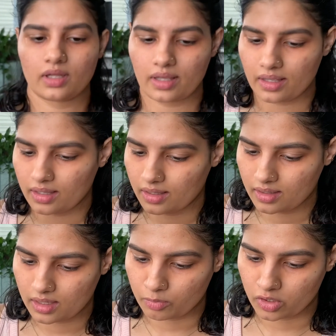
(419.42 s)

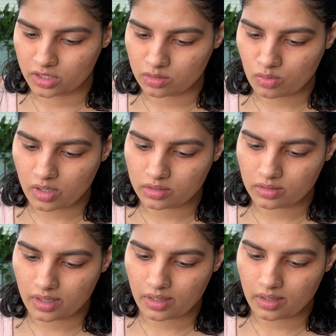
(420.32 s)
and I'm gonna swatch
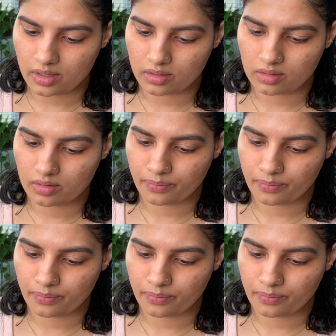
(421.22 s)
that.